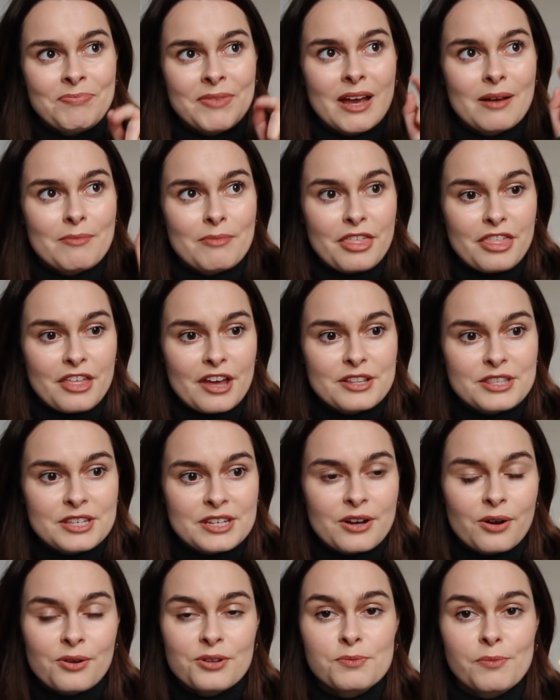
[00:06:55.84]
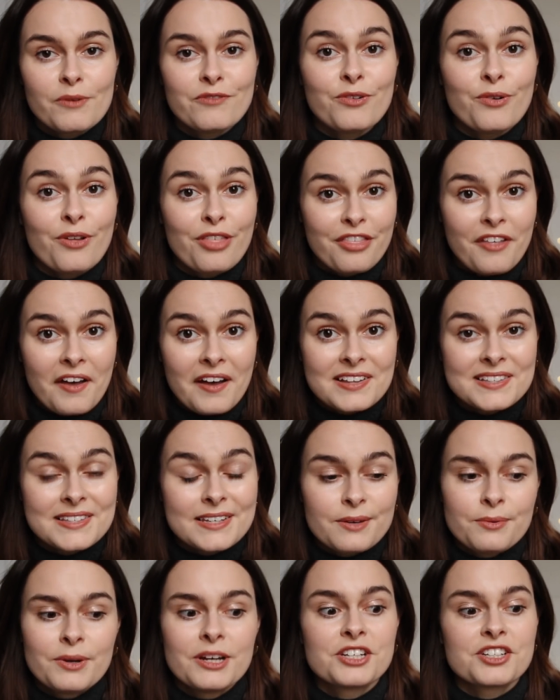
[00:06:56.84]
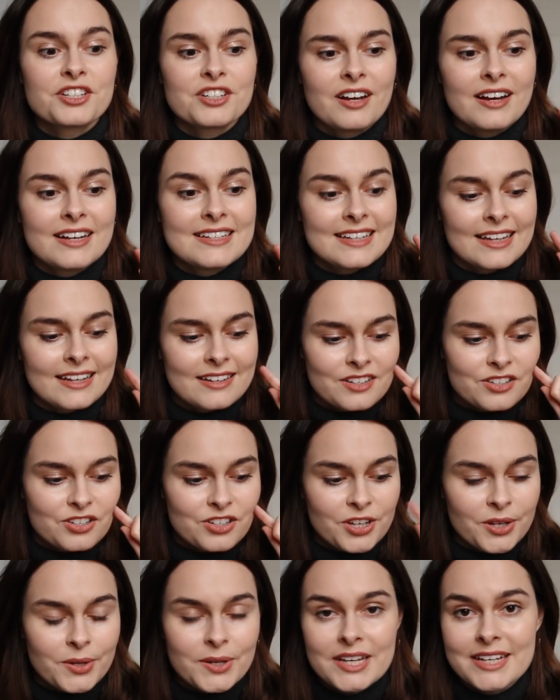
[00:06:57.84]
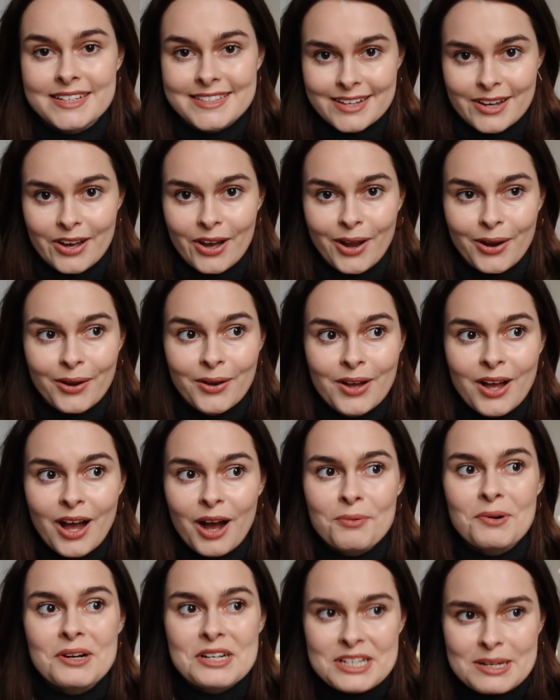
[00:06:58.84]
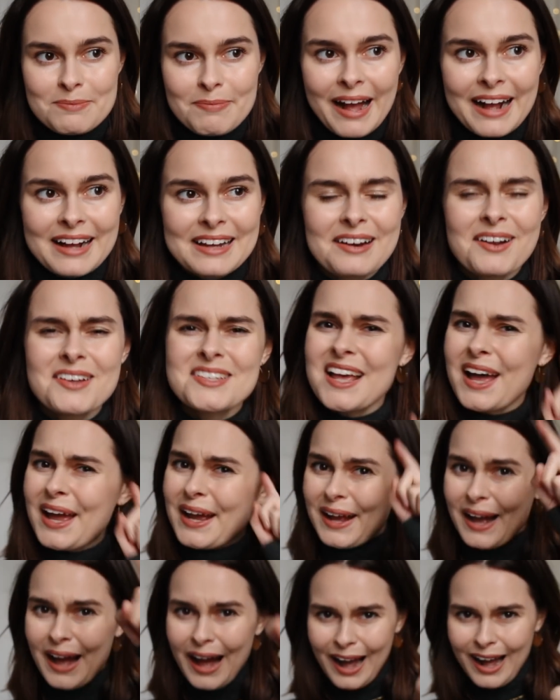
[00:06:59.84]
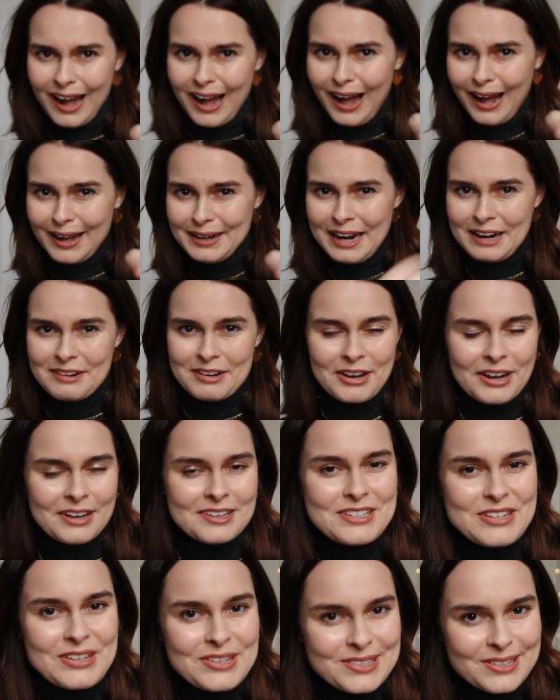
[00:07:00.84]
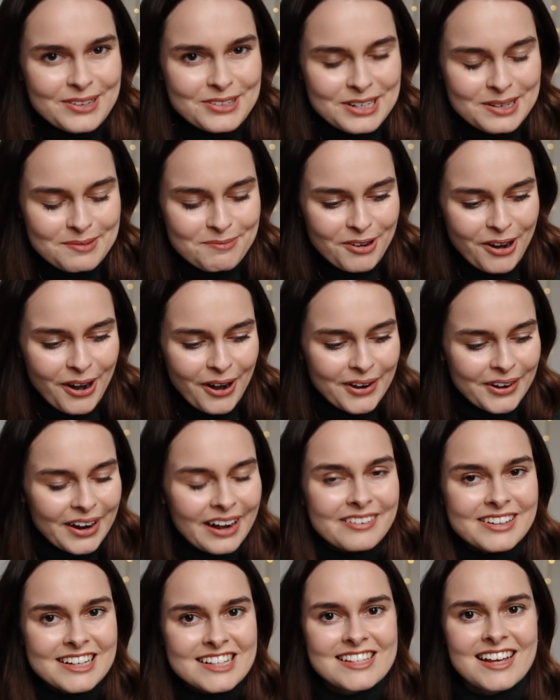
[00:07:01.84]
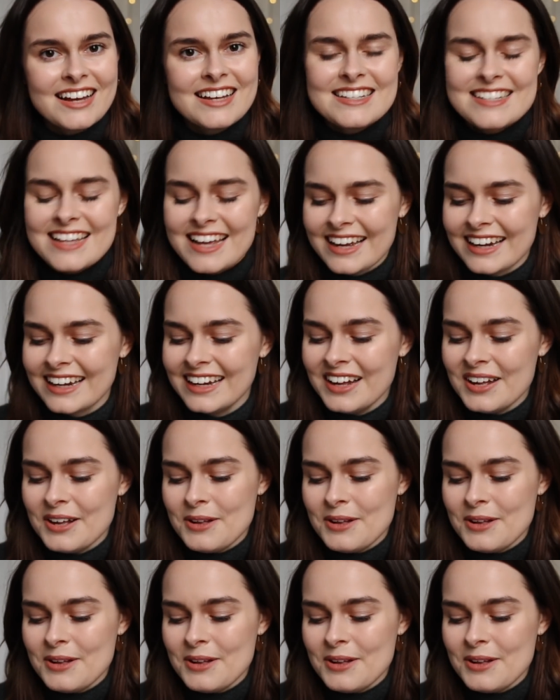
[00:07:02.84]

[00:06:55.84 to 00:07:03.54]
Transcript: 30 goals before 30, which I did 2 years ago. Watched it back and I was like, I now know how to use Logic Pro. How exciting.